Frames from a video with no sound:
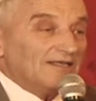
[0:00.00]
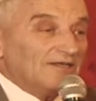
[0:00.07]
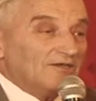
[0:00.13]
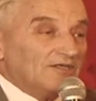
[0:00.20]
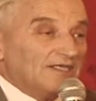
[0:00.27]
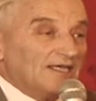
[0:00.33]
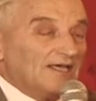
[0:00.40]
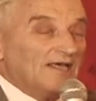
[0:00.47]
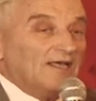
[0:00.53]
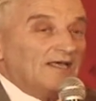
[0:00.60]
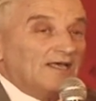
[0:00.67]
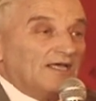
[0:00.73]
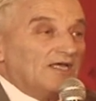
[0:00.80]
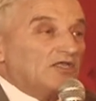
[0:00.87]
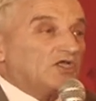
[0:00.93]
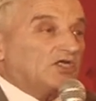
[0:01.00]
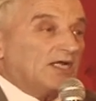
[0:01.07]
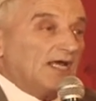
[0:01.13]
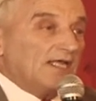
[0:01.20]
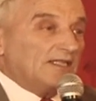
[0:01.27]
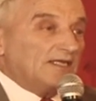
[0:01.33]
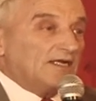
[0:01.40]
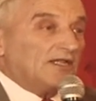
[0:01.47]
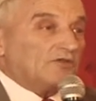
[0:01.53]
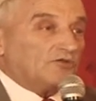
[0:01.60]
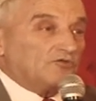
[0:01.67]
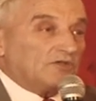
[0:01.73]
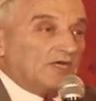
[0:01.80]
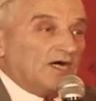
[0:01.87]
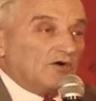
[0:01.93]
You see, in general
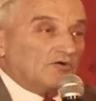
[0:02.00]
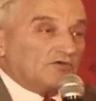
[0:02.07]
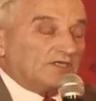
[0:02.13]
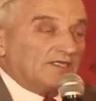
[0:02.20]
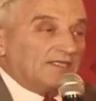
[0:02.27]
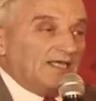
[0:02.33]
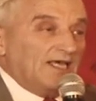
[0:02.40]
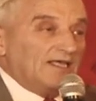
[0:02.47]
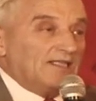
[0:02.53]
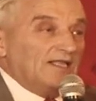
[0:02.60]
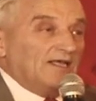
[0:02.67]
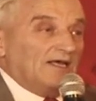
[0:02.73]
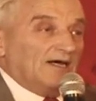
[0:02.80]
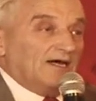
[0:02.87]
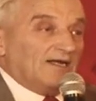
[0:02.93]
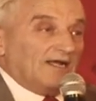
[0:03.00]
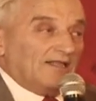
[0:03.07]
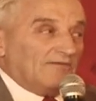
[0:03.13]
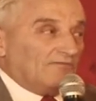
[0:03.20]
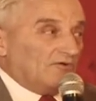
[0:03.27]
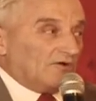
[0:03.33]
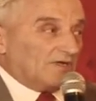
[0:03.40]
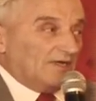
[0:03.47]
2008, I ran for